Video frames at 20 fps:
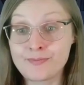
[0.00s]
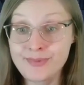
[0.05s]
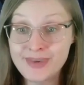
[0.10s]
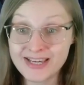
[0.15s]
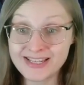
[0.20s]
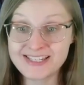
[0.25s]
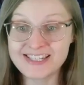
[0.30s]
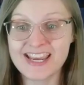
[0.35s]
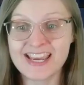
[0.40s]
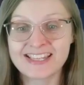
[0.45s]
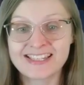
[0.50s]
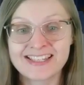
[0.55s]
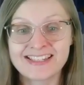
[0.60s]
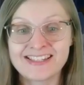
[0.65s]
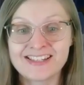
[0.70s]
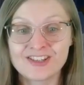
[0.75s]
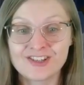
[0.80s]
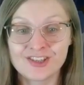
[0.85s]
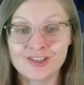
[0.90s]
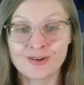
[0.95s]
big data
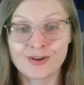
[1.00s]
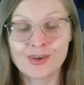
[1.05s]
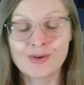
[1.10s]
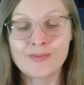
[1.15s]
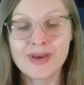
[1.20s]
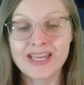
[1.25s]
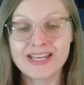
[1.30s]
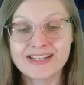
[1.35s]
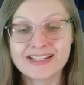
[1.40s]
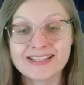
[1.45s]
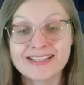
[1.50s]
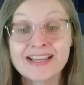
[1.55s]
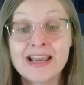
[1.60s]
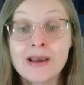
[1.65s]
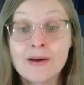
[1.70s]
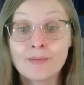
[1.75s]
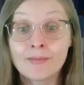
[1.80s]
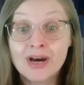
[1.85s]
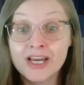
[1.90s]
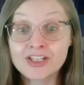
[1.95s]
digital humanities
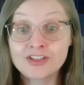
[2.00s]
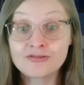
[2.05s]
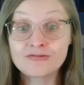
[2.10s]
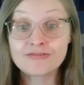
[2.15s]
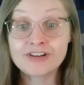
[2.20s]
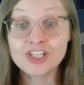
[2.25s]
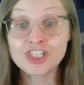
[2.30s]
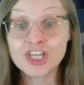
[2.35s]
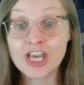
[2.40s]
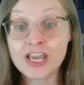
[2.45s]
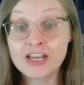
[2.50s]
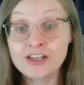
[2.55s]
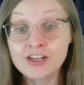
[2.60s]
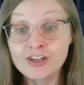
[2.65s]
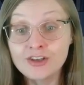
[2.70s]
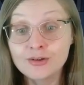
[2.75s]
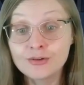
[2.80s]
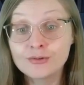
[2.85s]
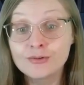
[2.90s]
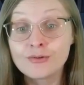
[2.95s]
might reach a
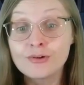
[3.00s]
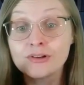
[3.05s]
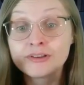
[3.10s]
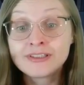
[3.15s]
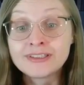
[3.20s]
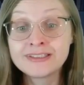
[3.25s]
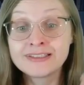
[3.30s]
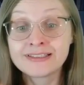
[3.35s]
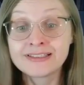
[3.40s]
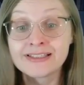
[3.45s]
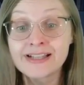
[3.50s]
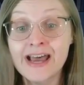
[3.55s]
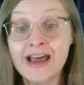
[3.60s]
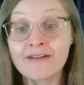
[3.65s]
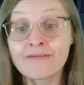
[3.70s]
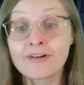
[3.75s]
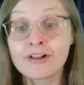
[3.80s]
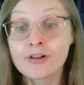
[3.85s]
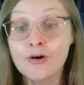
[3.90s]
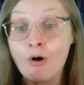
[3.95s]
new
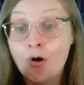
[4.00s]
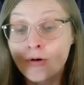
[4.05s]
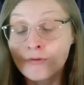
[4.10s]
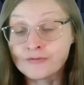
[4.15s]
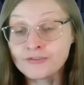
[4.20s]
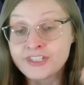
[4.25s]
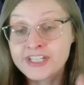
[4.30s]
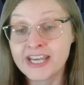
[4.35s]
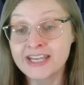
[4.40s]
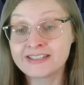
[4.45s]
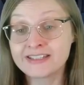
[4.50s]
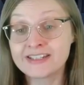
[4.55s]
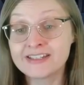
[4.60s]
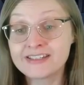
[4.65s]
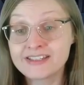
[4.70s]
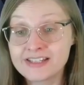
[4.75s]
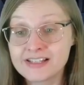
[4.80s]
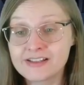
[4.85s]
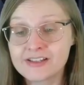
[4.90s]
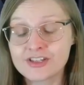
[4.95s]
level of data
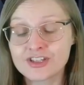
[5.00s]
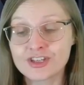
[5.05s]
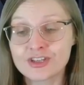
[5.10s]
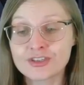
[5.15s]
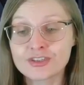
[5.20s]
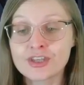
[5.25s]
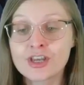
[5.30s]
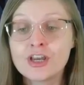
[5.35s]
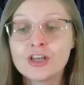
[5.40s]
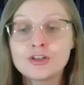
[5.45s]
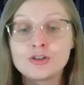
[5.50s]
intelligence